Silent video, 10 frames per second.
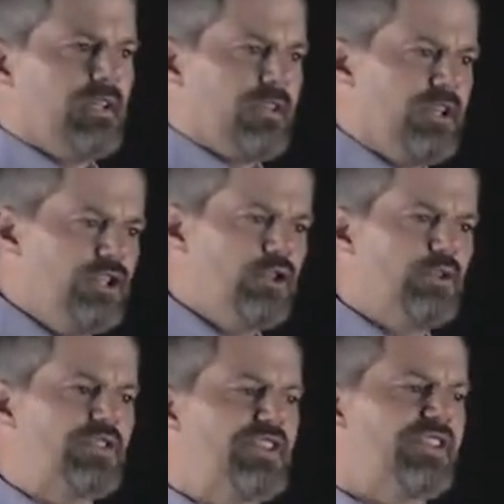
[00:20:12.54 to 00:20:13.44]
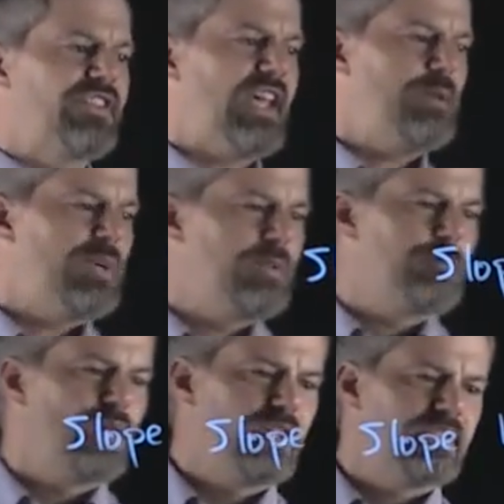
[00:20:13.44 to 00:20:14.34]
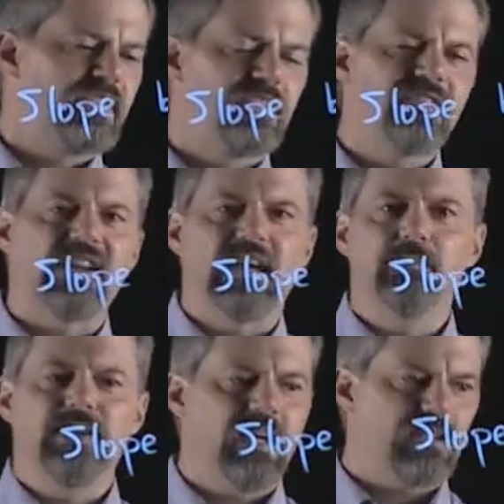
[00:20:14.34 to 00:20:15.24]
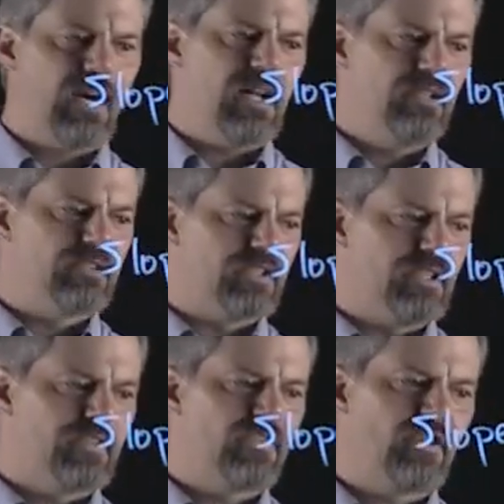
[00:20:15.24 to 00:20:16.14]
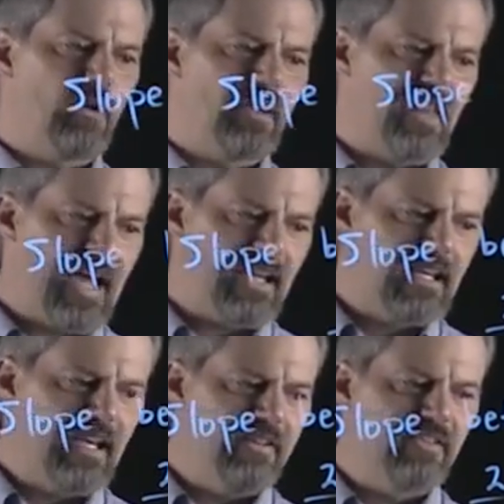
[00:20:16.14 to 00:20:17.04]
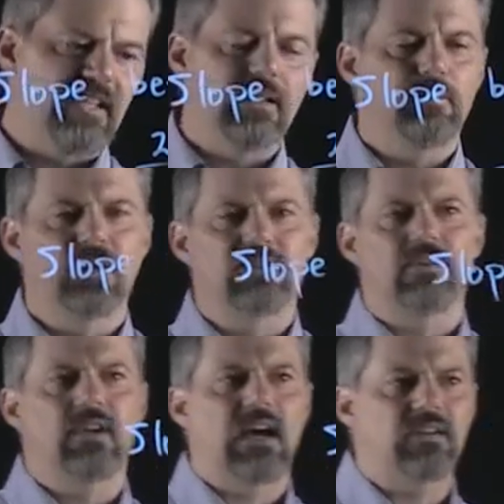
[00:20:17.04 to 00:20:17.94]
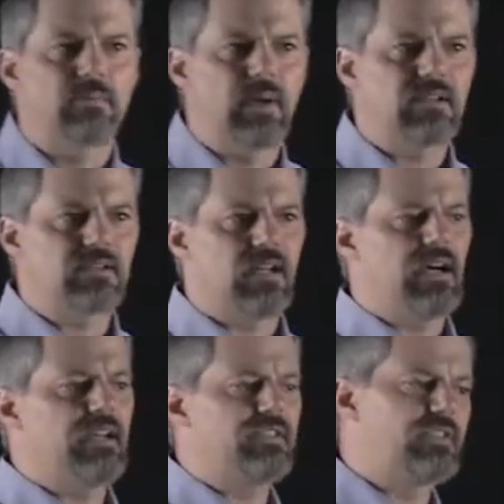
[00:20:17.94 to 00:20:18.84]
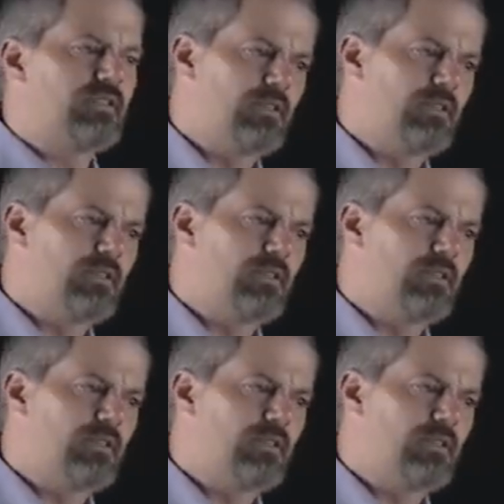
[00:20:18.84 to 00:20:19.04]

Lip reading: that use the same inputs and the same technology. And so in that case, the inputs are not specialized.